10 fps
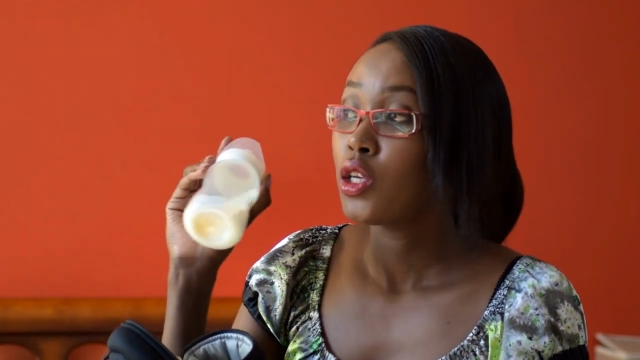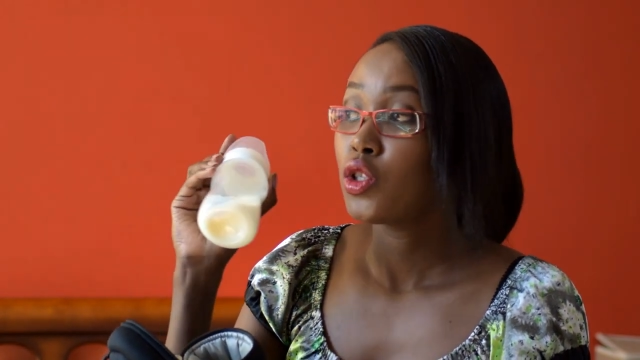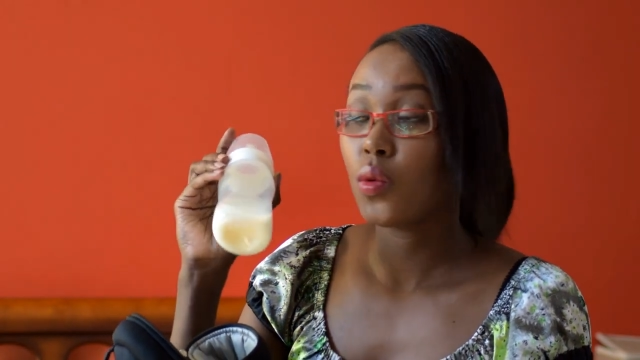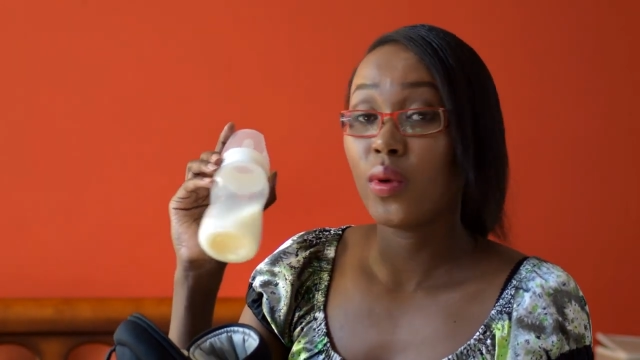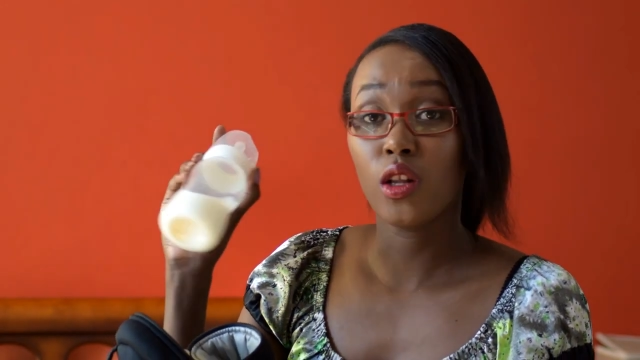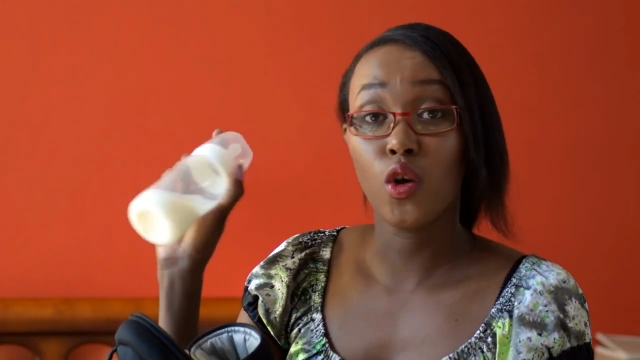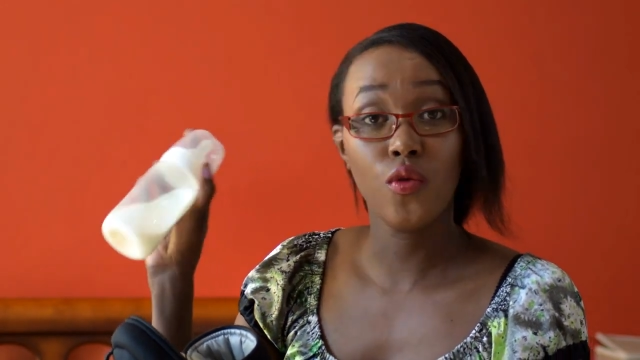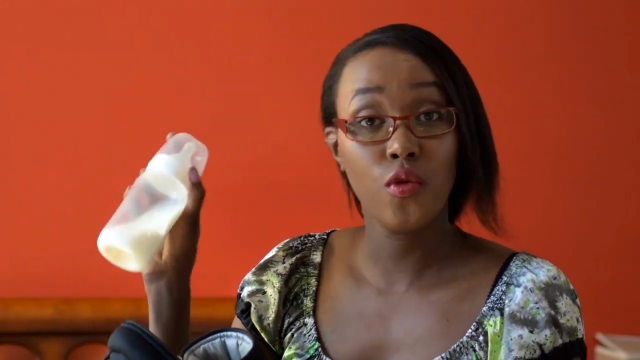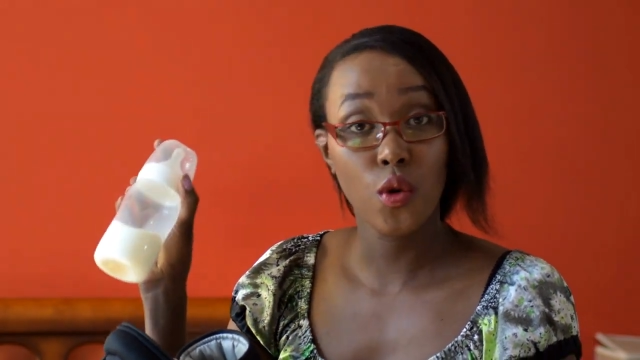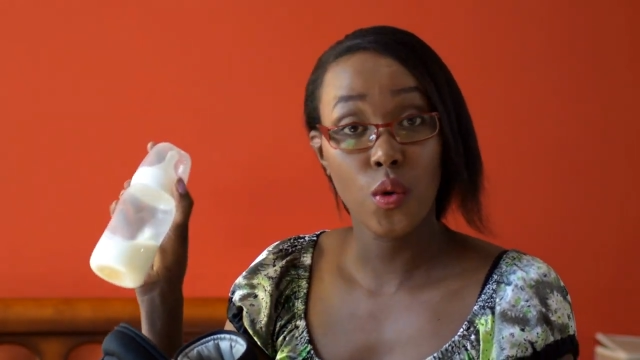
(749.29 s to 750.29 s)
so we'll
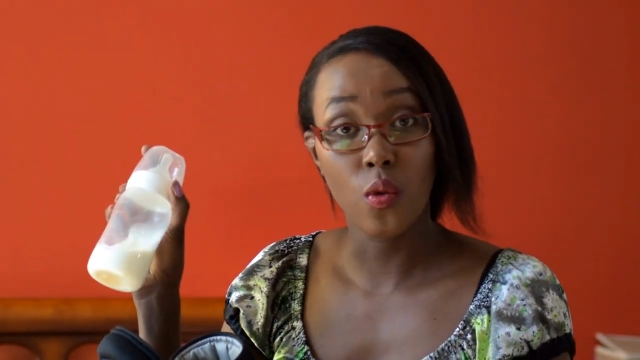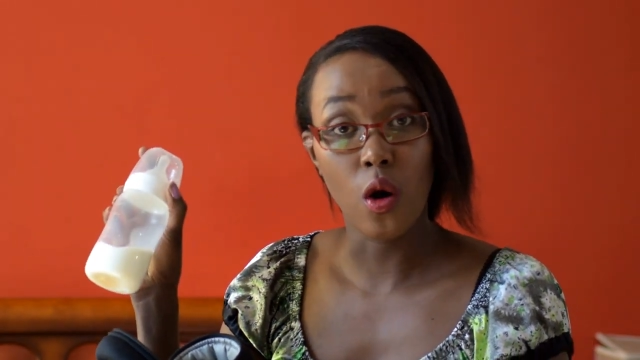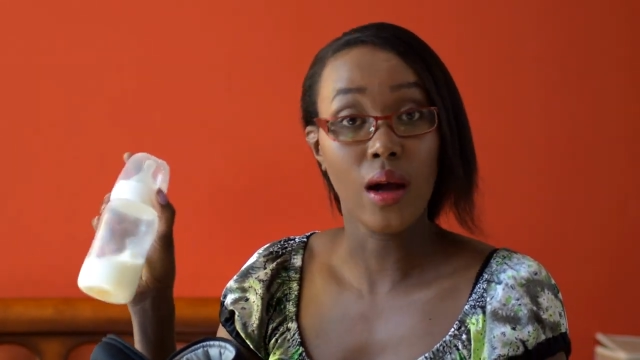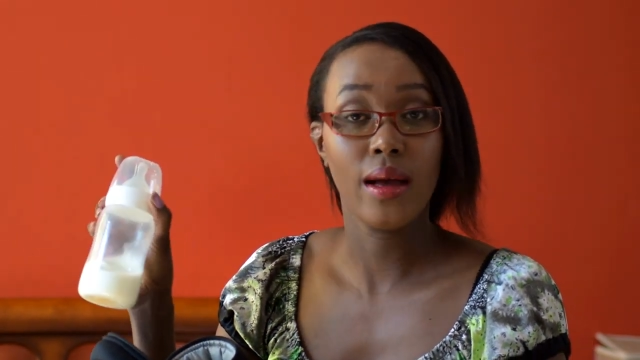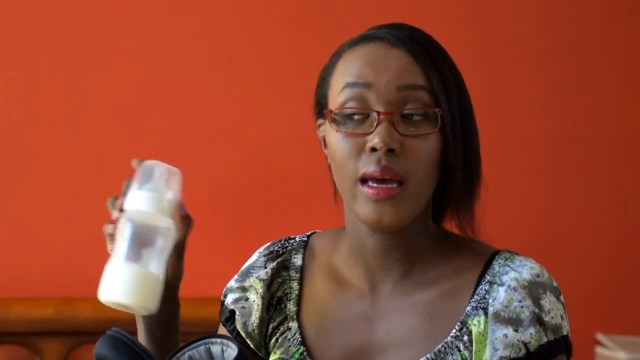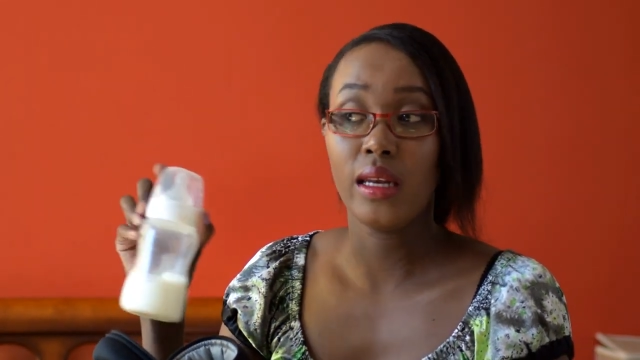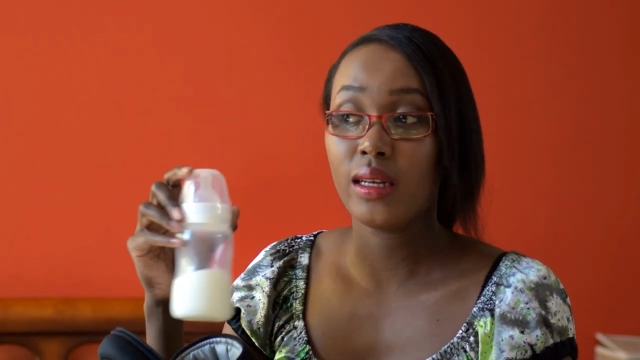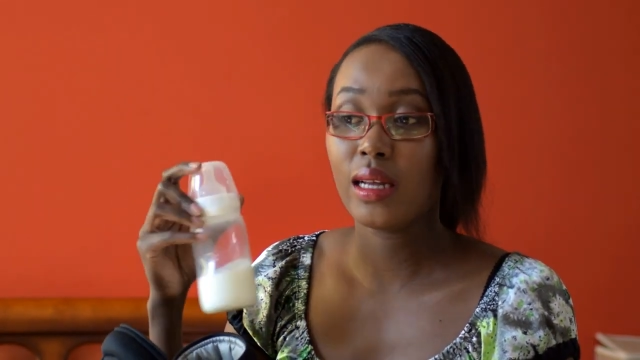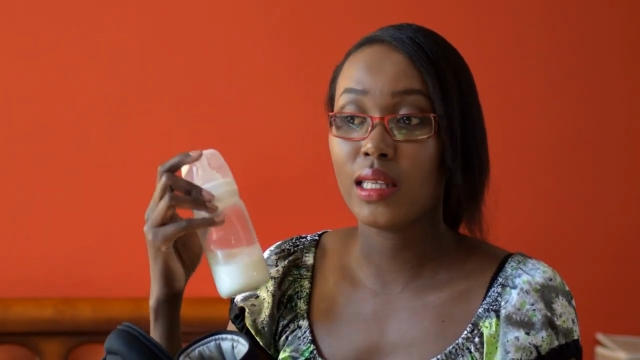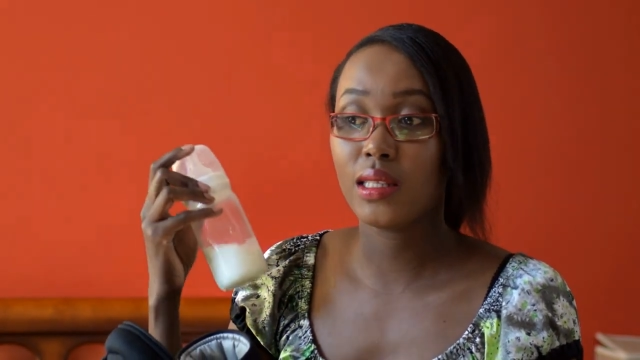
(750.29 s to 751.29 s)
go for a walk, and
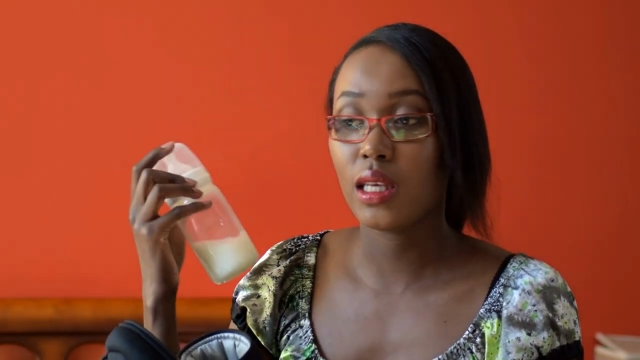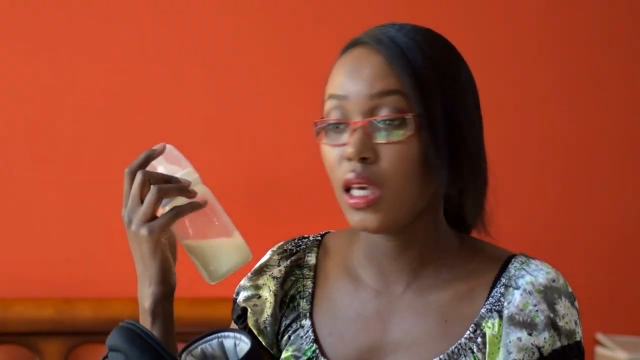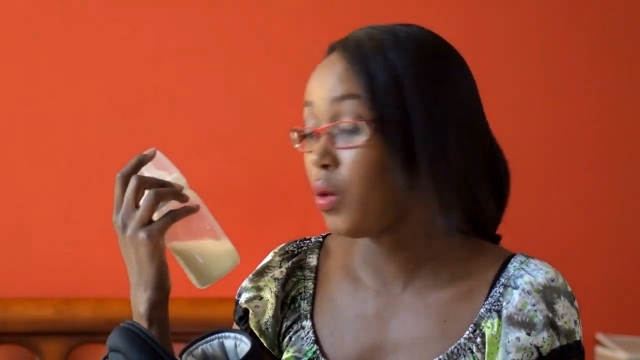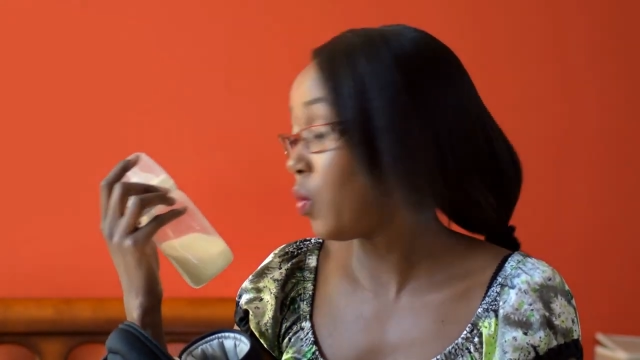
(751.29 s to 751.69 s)
in case he